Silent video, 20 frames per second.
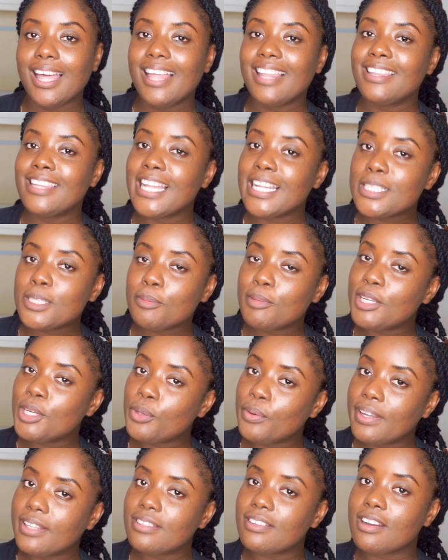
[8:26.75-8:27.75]
Let me know
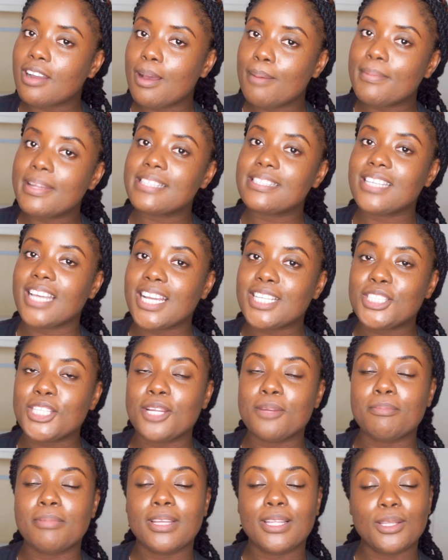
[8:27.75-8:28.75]
in the comment
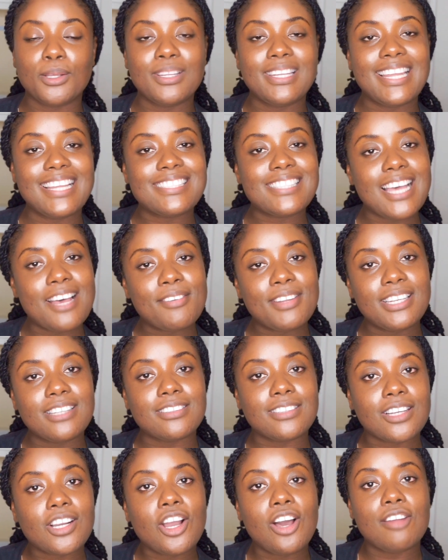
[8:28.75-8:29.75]
section below. Let's have a
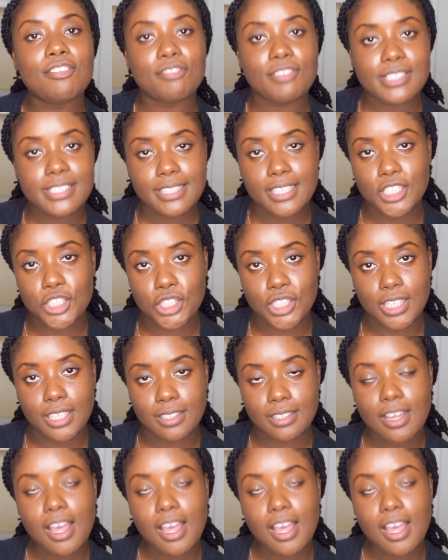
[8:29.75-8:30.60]
little conversation.